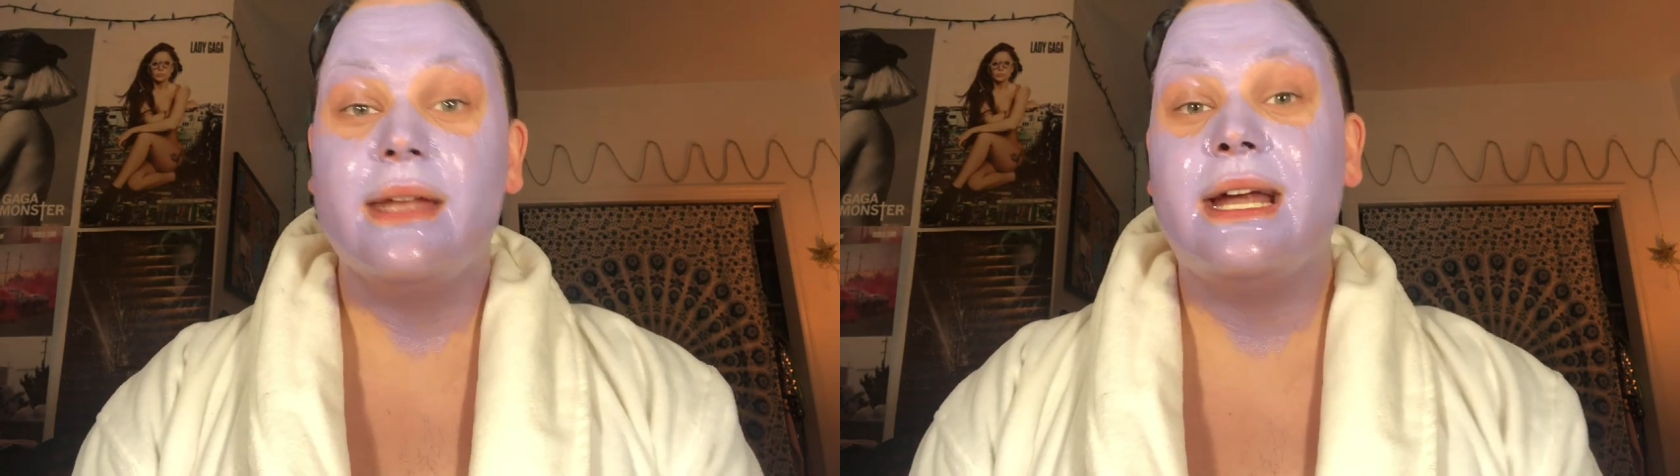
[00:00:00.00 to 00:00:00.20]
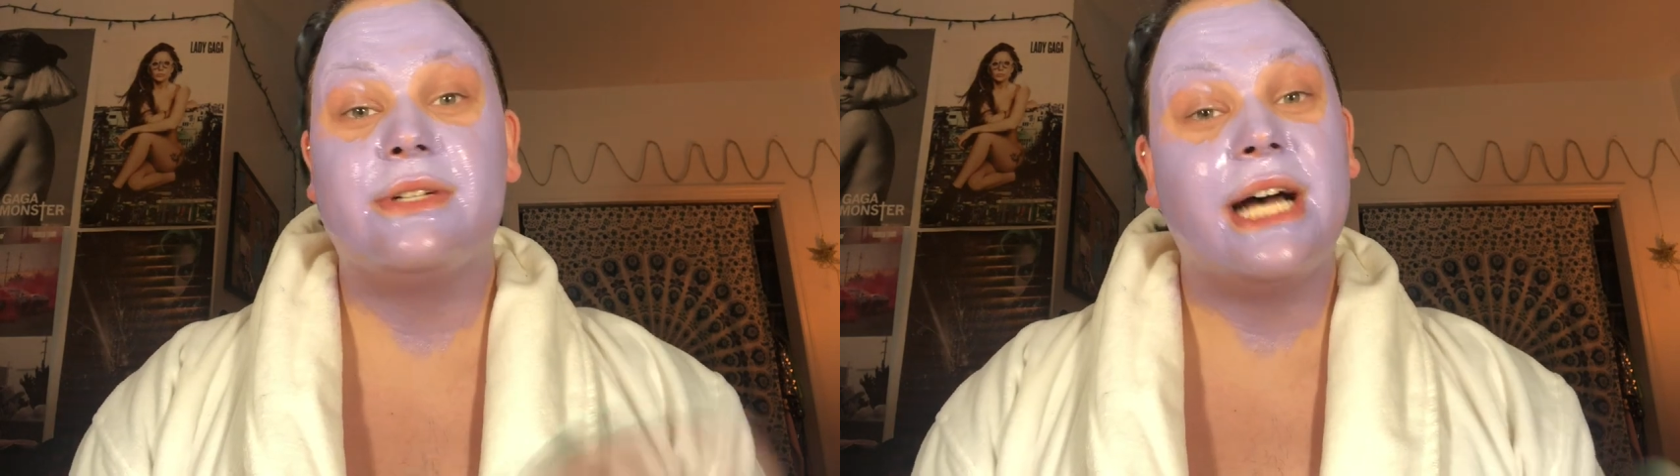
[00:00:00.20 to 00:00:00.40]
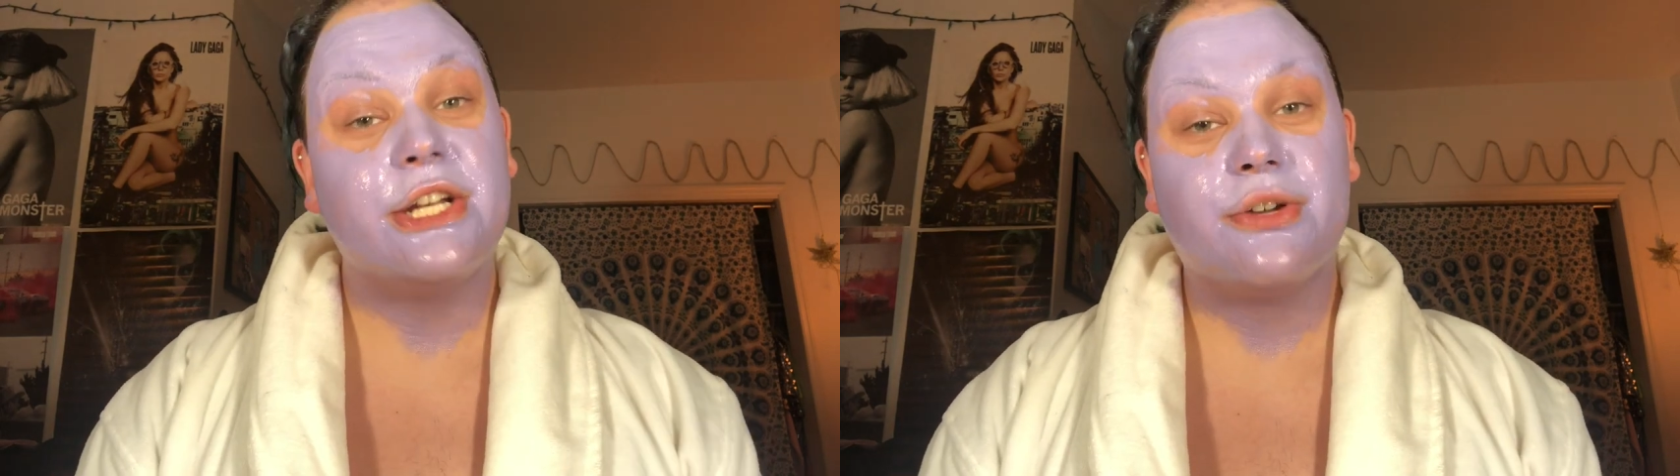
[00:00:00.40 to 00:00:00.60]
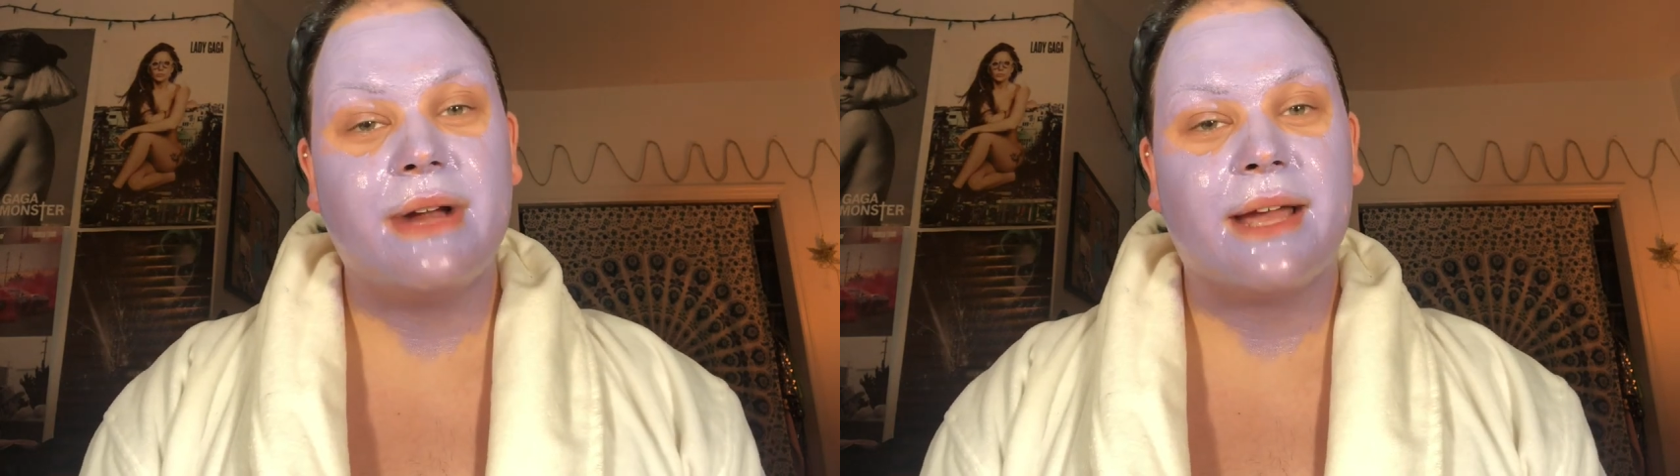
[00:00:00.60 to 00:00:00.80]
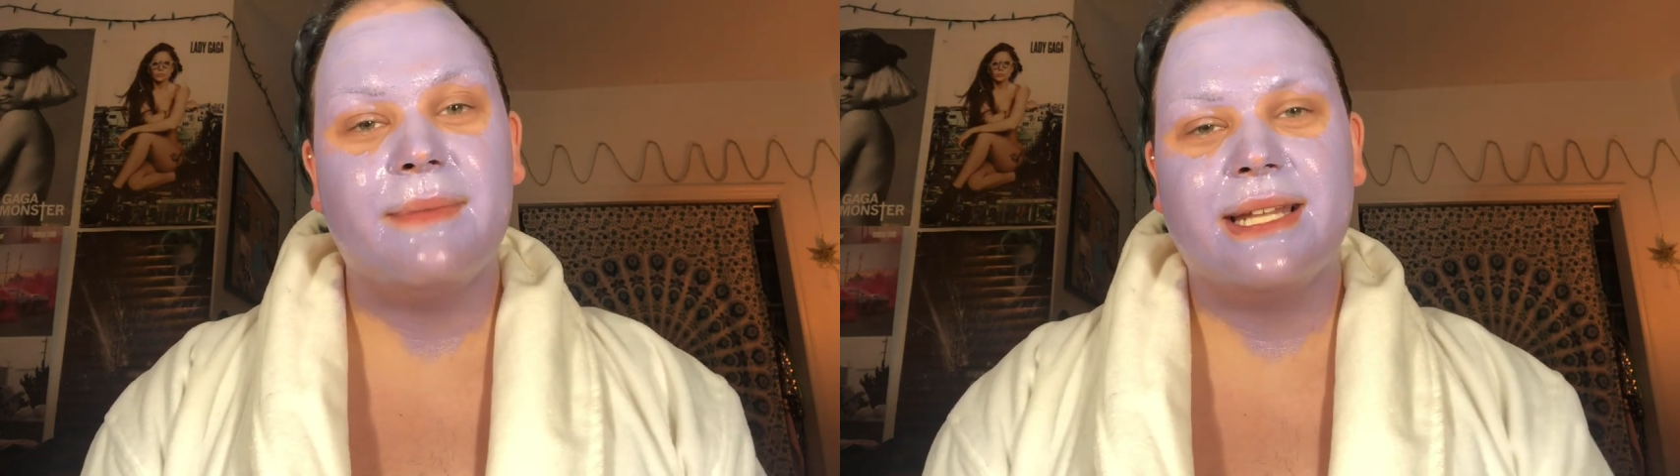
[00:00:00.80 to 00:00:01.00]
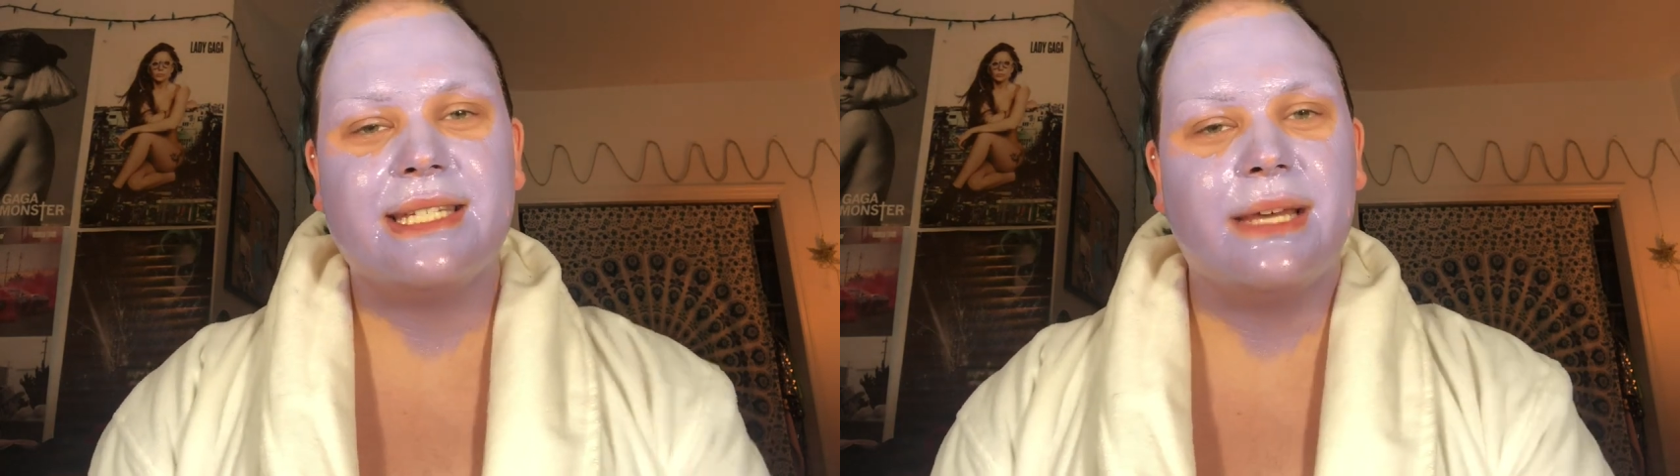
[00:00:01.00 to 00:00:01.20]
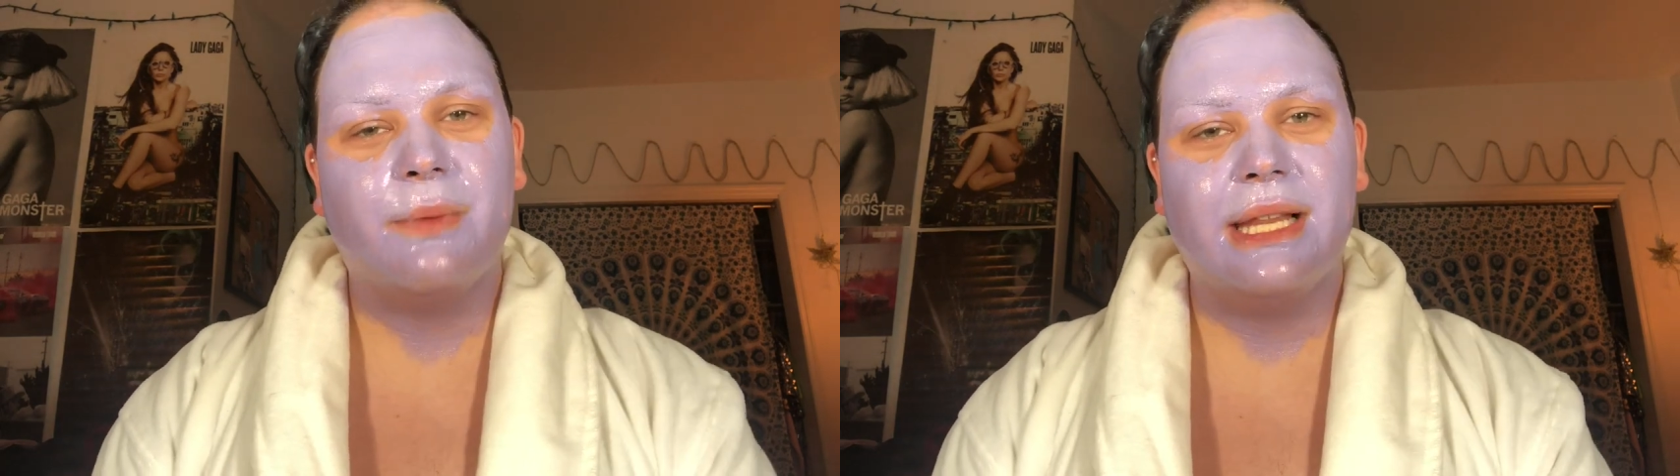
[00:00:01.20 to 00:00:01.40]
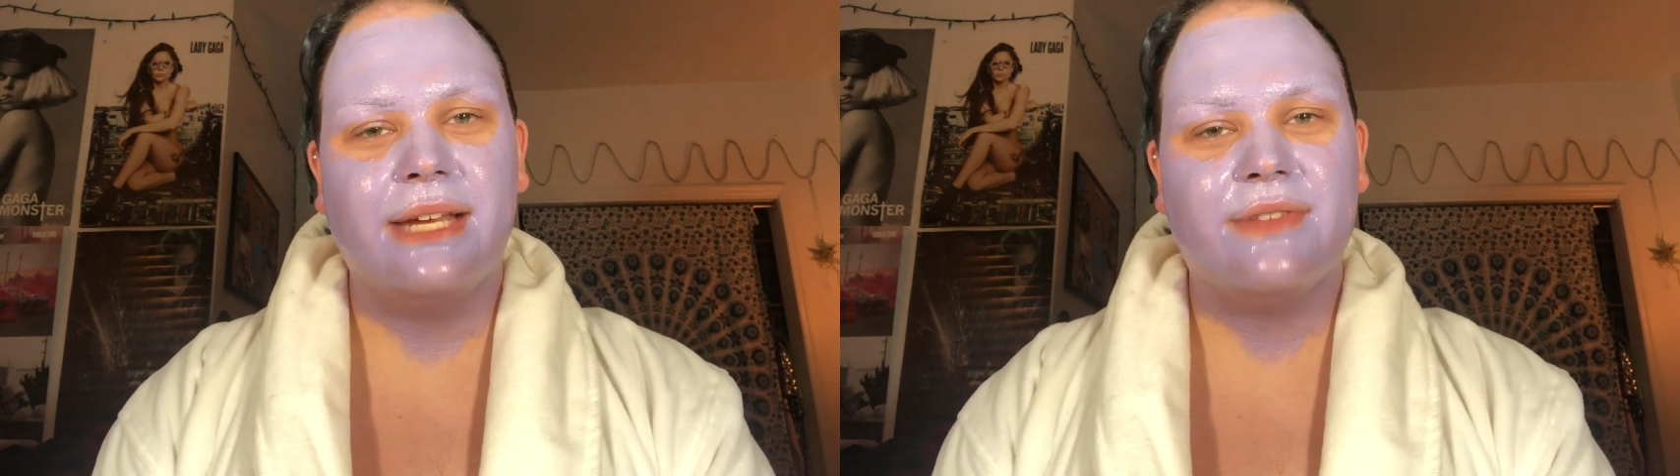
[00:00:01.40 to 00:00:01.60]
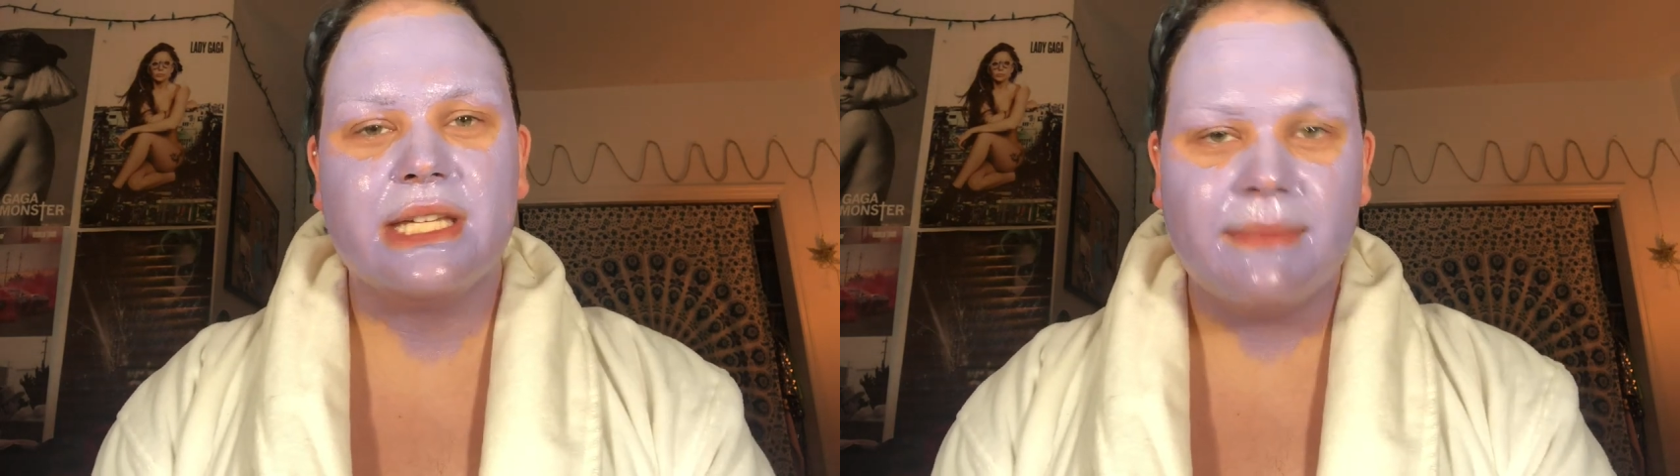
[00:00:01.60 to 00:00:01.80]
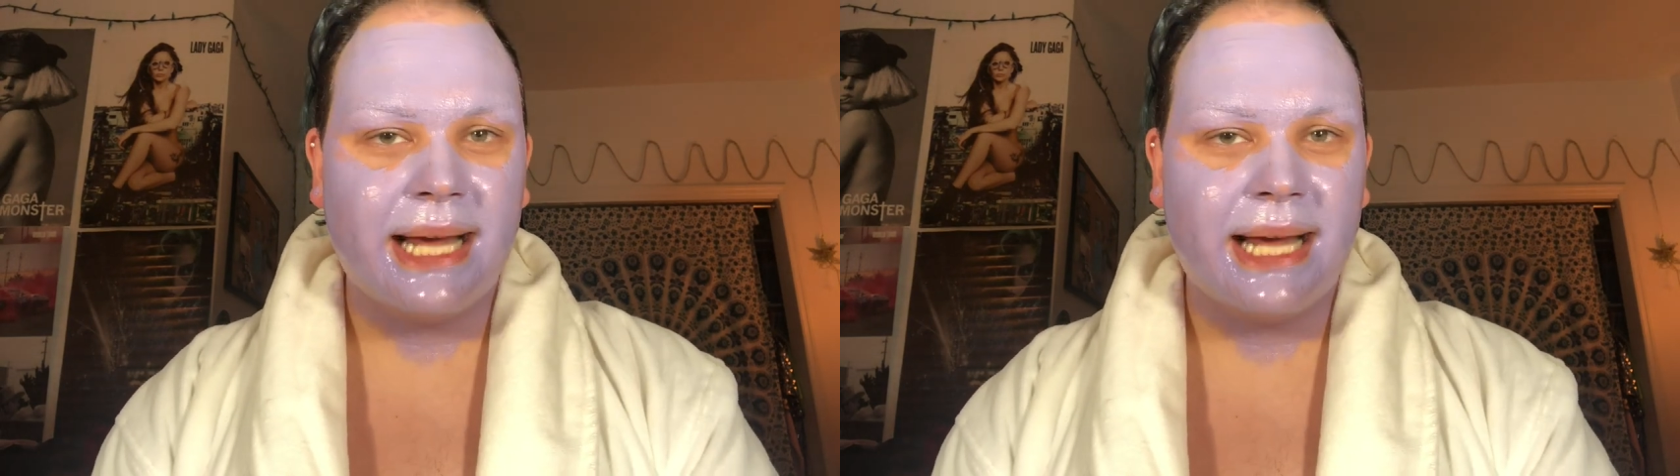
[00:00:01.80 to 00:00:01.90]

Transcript: Now Tatcha recommends that we leave this